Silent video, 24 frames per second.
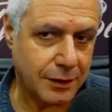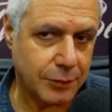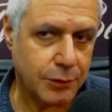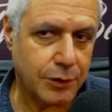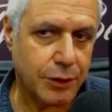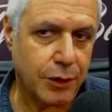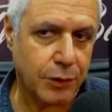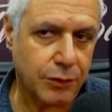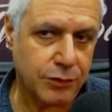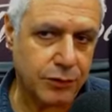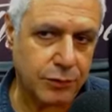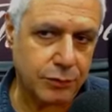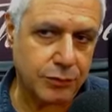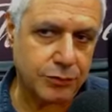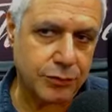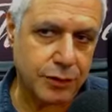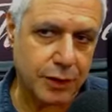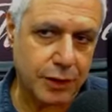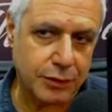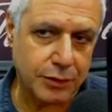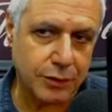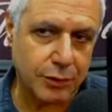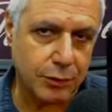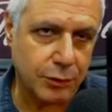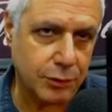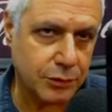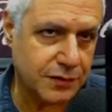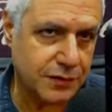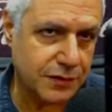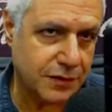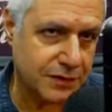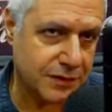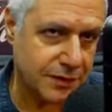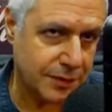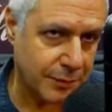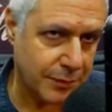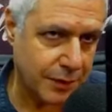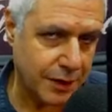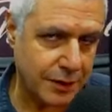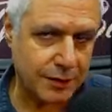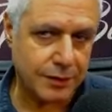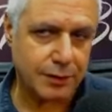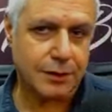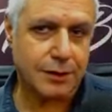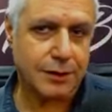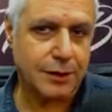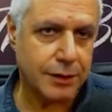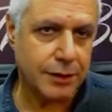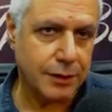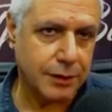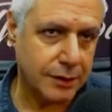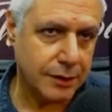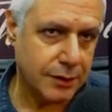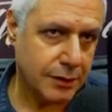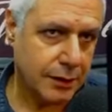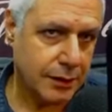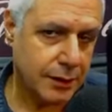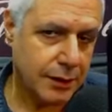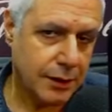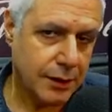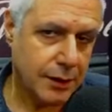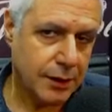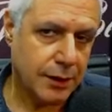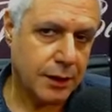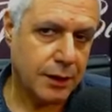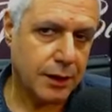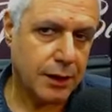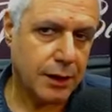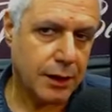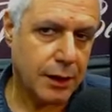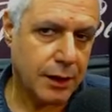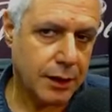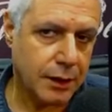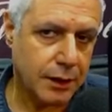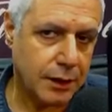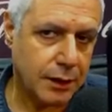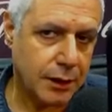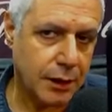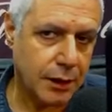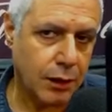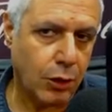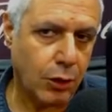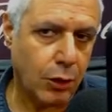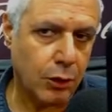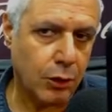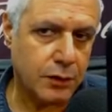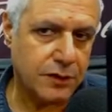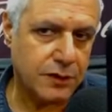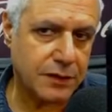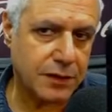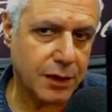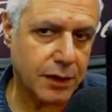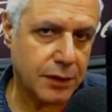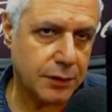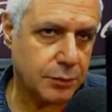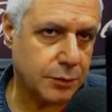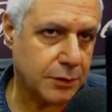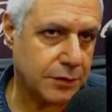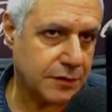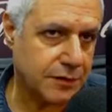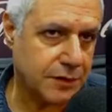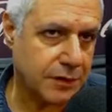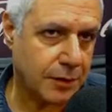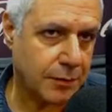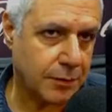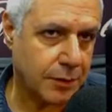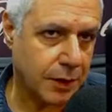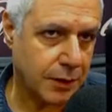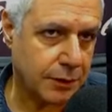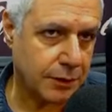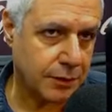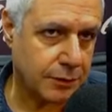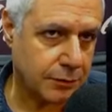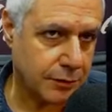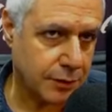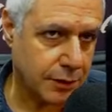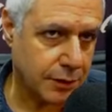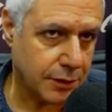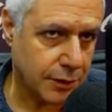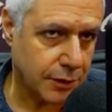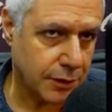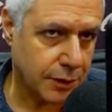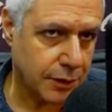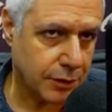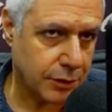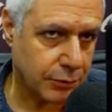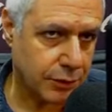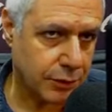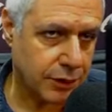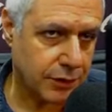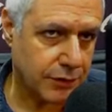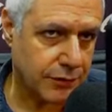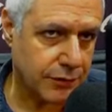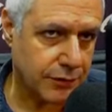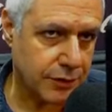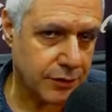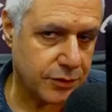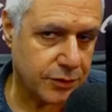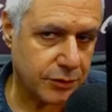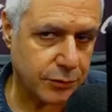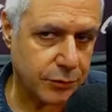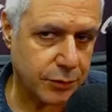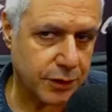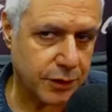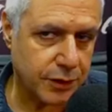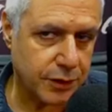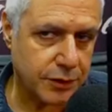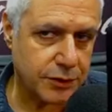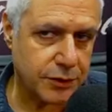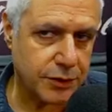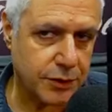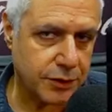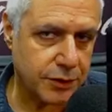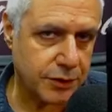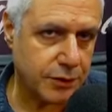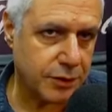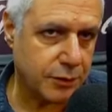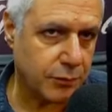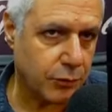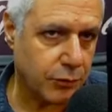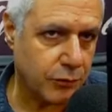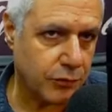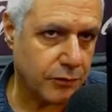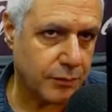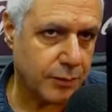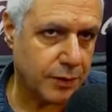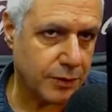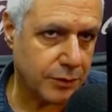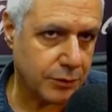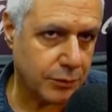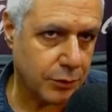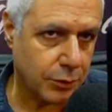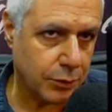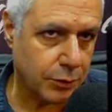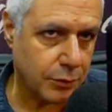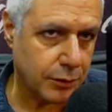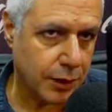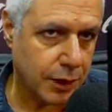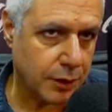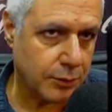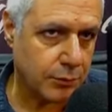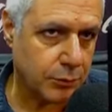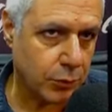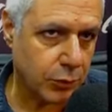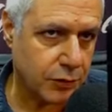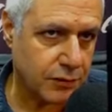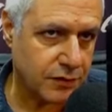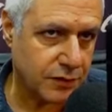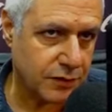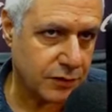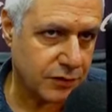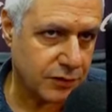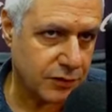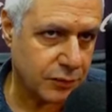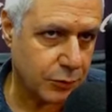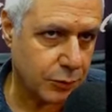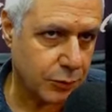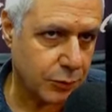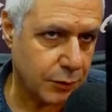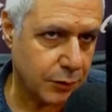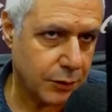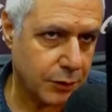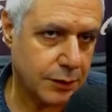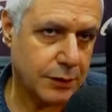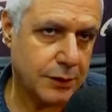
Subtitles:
We also try to look systematically, and alongside with some other organizations, we initiated a movement called Unboxing School,